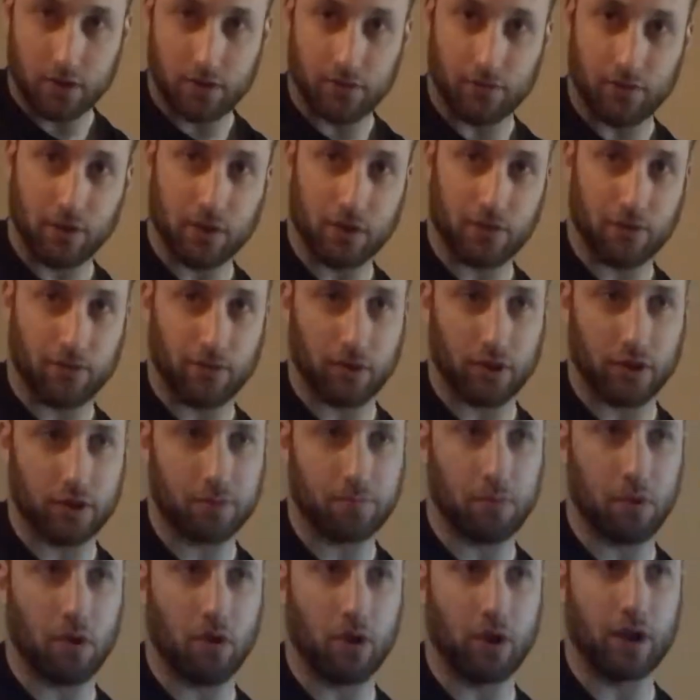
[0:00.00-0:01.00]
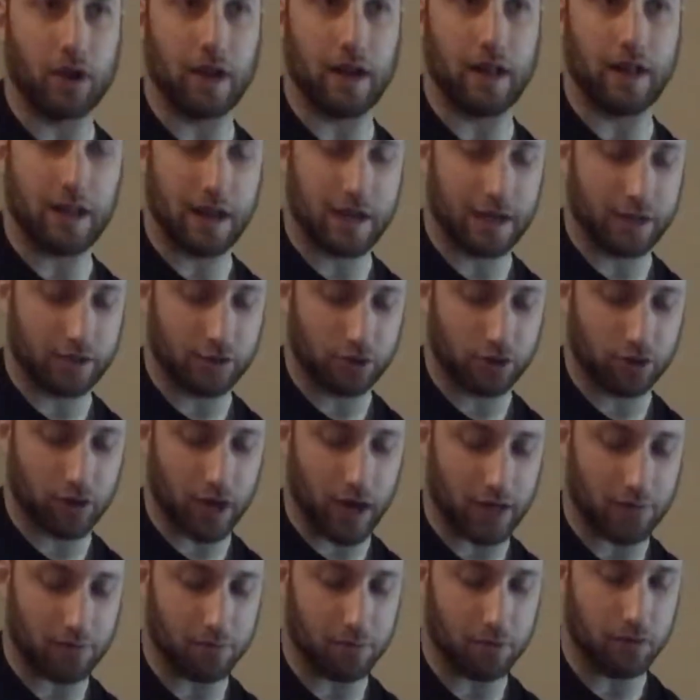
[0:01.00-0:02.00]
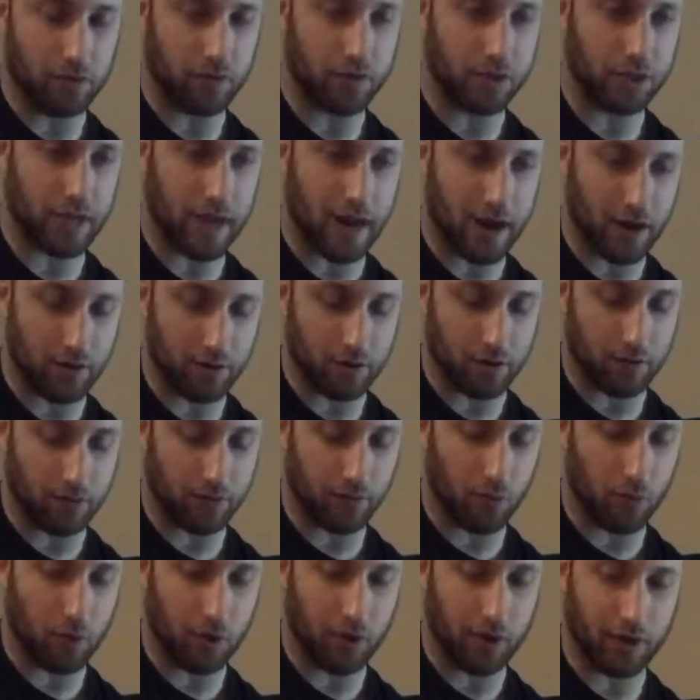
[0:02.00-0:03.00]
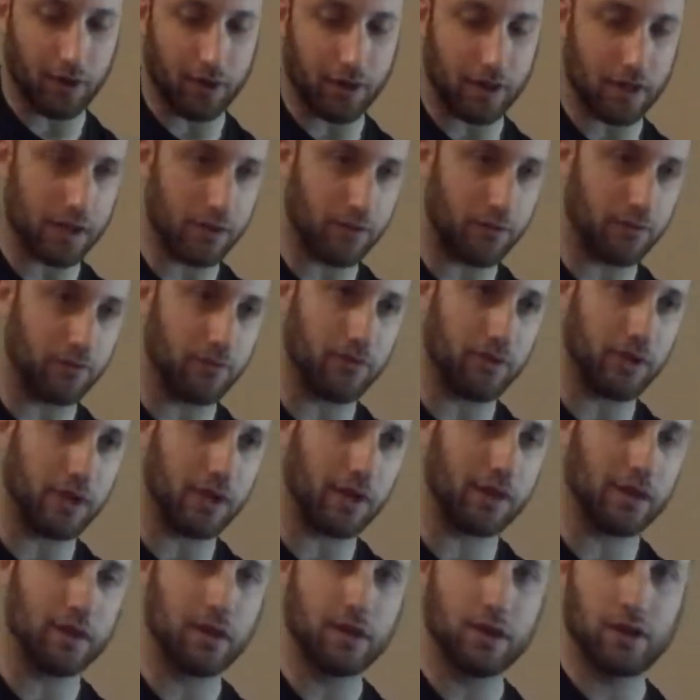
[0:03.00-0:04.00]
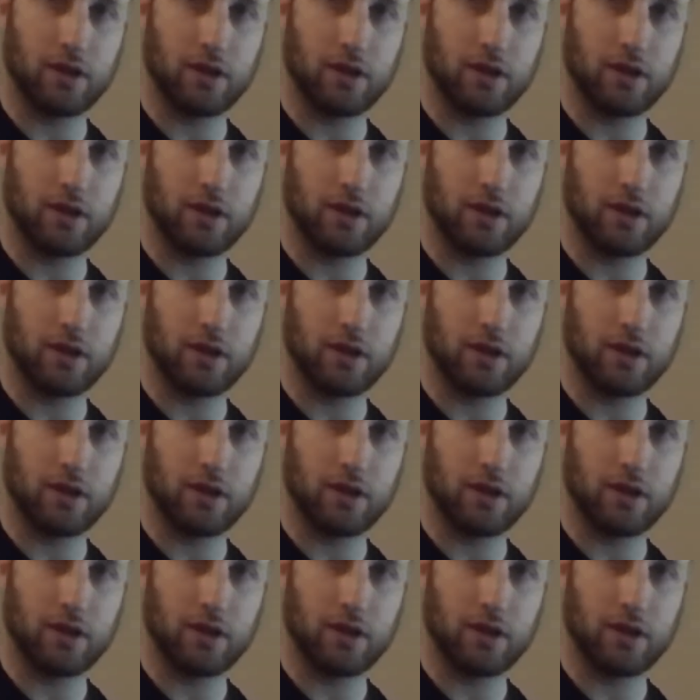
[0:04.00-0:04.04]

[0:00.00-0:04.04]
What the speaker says: for the first part, and then it just kind of moves down a 4th and then a 5th,